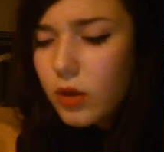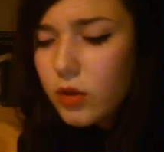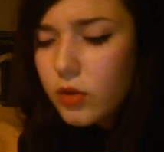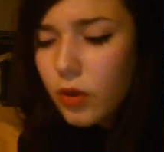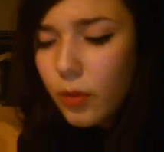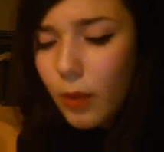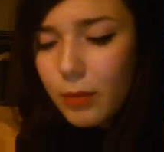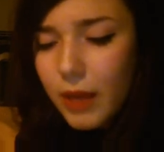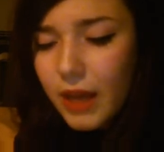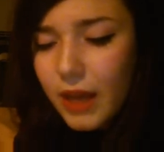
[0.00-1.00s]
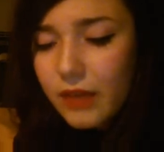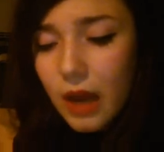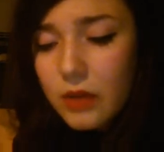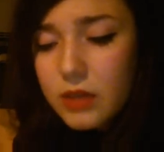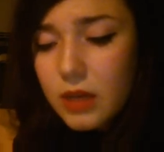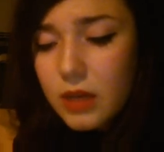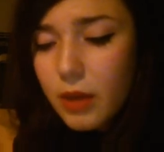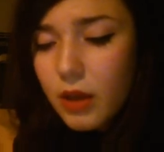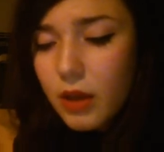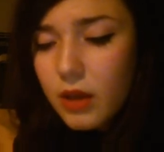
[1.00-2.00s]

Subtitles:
nor the well-behaved housekeeper,